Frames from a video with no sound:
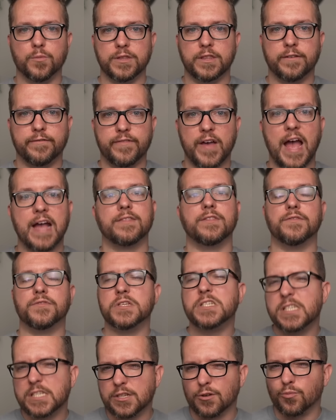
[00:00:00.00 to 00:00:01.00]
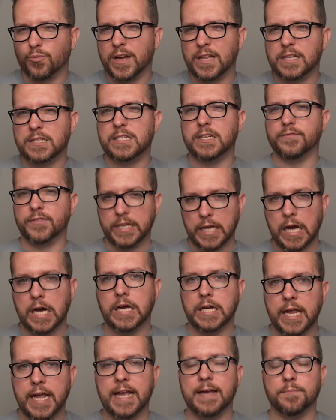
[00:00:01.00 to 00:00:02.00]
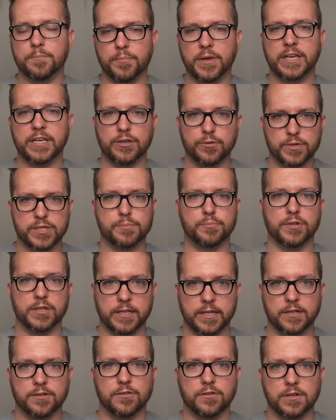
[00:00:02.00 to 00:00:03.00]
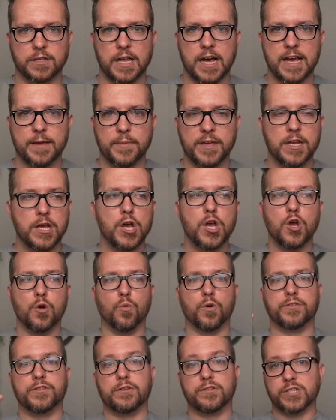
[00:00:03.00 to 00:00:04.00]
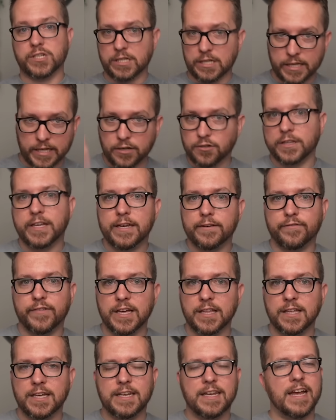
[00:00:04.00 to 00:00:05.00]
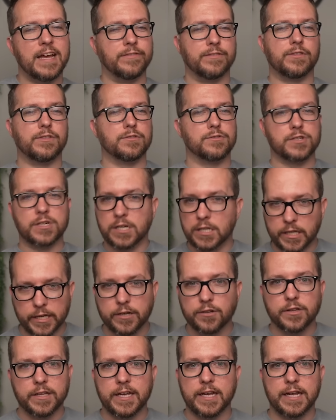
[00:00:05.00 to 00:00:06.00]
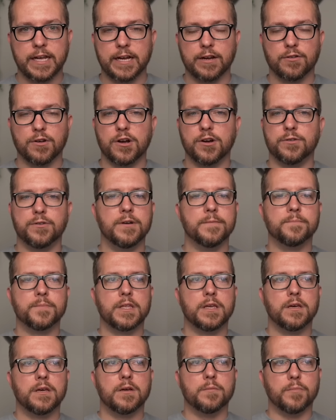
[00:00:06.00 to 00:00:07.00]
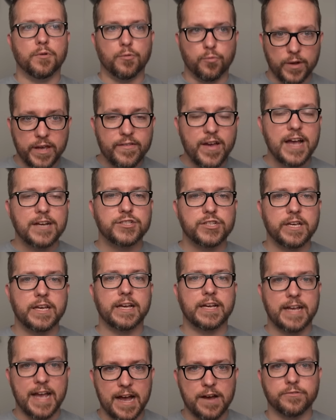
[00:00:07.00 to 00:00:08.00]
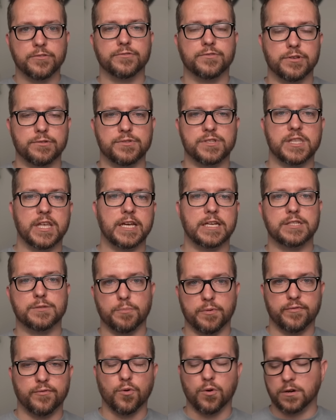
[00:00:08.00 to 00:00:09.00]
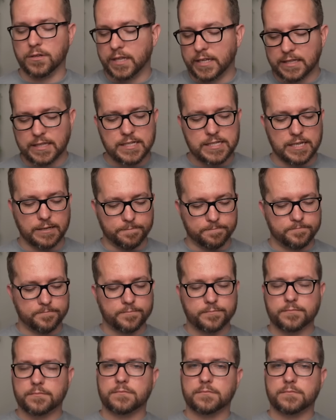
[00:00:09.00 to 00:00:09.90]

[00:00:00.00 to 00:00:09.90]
with the fact that this is a relatively unambiguous political climate where there's clearly a villain and that there's clearly a hero. But we've actually encountered those things before. Like, listen,